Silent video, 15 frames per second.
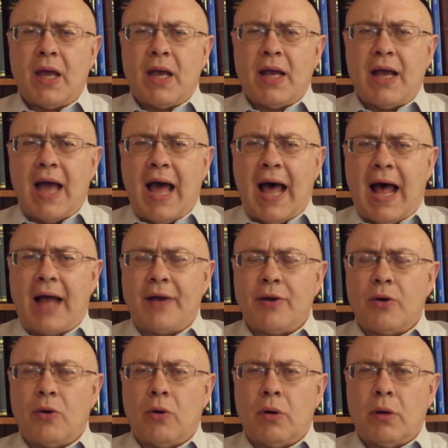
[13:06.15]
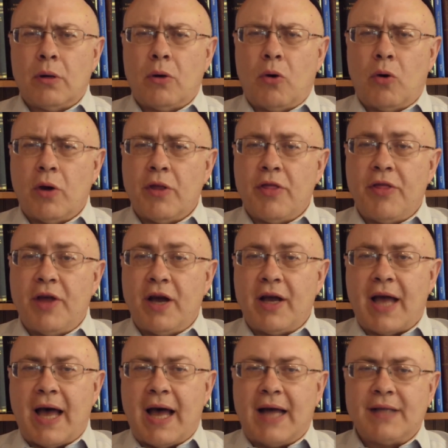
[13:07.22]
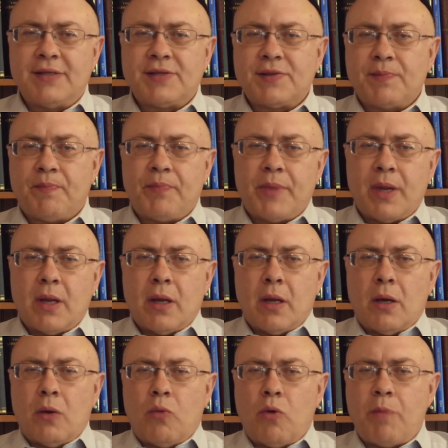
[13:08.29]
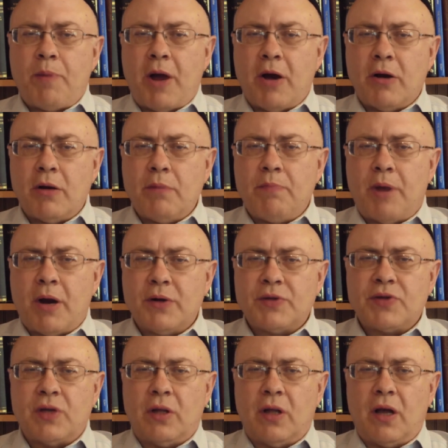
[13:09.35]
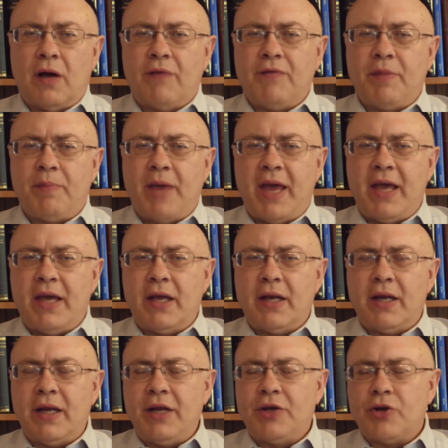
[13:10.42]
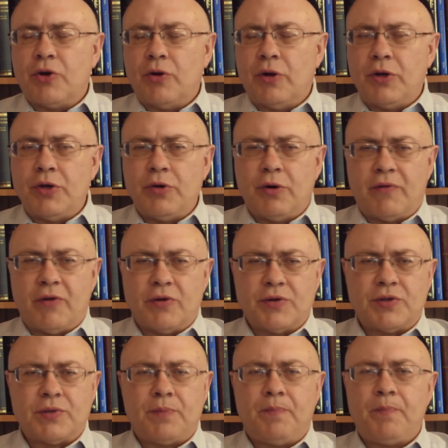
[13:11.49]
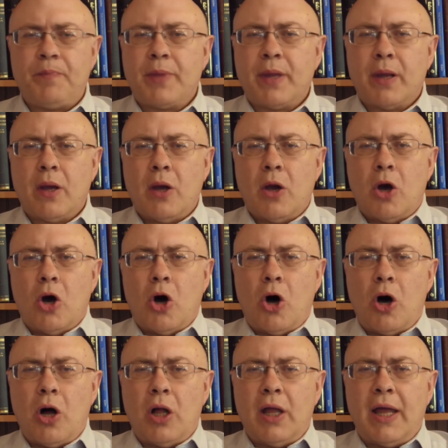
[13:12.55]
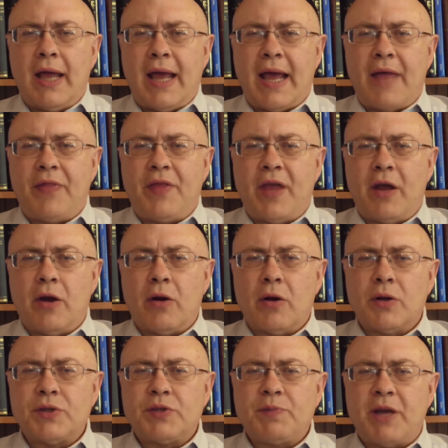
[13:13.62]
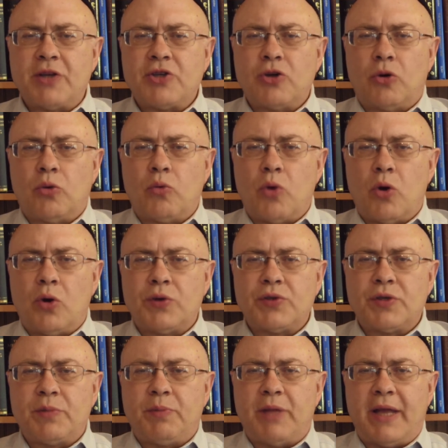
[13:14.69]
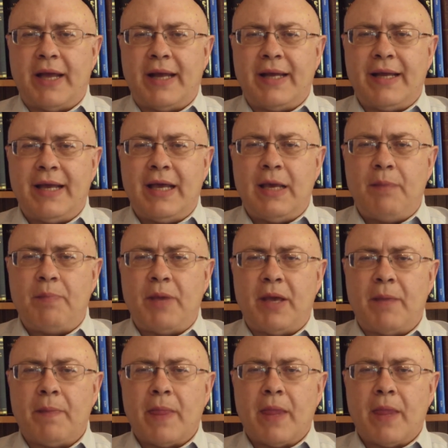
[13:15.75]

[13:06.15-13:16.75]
God, or the gods, were part and parcel of the pagan eternal universe. All had their special roles to play in keeping